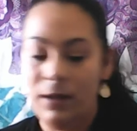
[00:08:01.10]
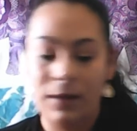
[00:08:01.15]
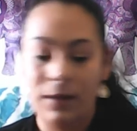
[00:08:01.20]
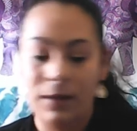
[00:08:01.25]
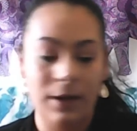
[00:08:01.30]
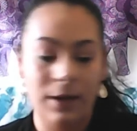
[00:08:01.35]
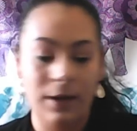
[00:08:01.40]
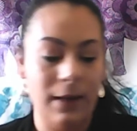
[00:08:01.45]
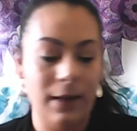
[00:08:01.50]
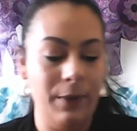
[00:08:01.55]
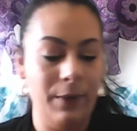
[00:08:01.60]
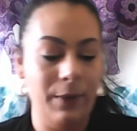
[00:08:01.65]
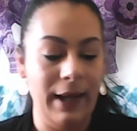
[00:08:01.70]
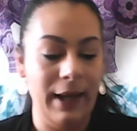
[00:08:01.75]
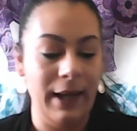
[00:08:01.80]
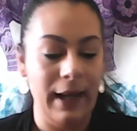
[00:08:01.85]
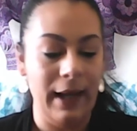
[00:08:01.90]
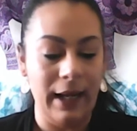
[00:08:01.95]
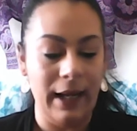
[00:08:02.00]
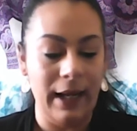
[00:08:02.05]
Can we get
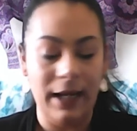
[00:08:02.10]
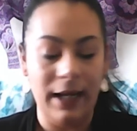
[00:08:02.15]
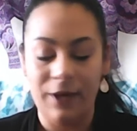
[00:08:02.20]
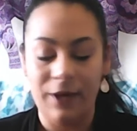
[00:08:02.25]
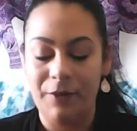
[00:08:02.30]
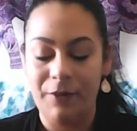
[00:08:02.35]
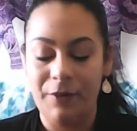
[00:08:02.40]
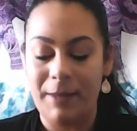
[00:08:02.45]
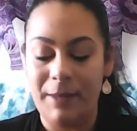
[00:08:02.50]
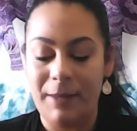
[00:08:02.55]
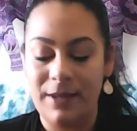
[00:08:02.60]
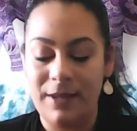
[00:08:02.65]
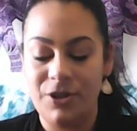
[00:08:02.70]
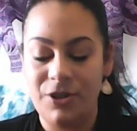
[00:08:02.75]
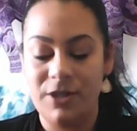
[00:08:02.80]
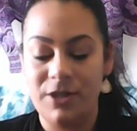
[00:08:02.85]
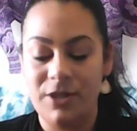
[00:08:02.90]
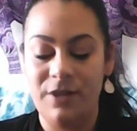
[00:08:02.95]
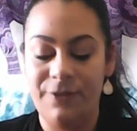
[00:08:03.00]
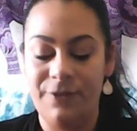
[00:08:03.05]
any other
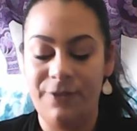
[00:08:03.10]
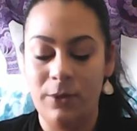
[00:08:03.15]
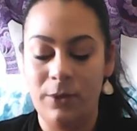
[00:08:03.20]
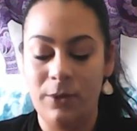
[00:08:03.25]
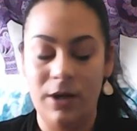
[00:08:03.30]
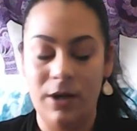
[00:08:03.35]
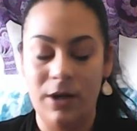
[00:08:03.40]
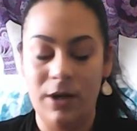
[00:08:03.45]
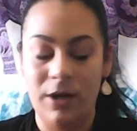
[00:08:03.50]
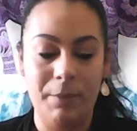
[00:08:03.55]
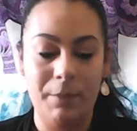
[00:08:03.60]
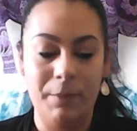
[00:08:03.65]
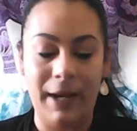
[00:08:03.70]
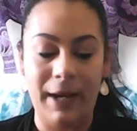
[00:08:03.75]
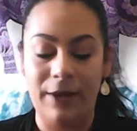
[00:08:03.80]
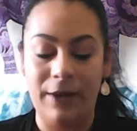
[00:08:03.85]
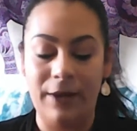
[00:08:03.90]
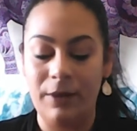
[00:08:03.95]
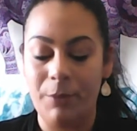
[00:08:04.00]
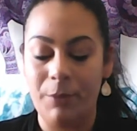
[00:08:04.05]
messages for
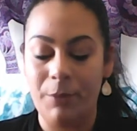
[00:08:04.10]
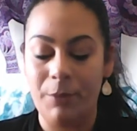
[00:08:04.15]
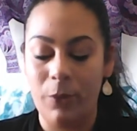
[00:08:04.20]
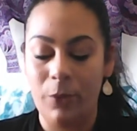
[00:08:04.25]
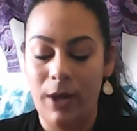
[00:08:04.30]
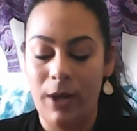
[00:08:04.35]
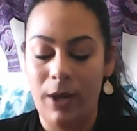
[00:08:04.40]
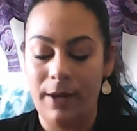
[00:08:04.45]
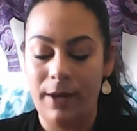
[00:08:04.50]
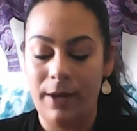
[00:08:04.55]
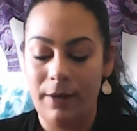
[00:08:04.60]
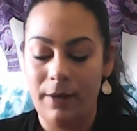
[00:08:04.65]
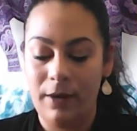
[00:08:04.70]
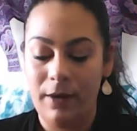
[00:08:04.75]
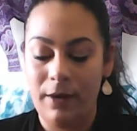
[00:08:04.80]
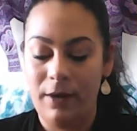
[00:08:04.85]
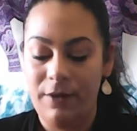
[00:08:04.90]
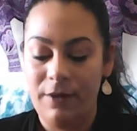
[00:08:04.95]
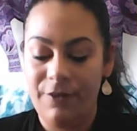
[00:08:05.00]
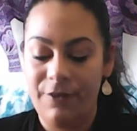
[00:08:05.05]
pile number 1
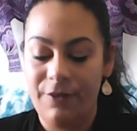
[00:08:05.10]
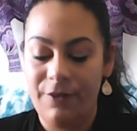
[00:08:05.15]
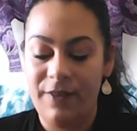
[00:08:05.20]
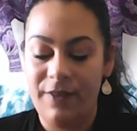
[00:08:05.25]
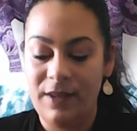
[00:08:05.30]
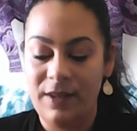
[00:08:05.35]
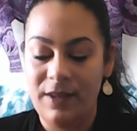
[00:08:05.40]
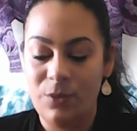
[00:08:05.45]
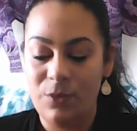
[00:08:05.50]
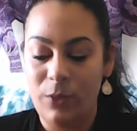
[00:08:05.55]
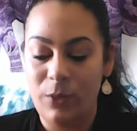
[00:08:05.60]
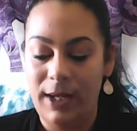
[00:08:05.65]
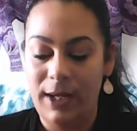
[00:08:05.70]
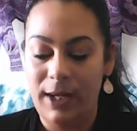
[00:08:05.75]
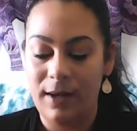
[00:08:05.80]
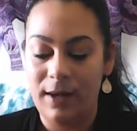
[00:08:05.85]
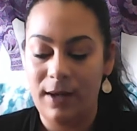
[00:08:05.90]
for this week?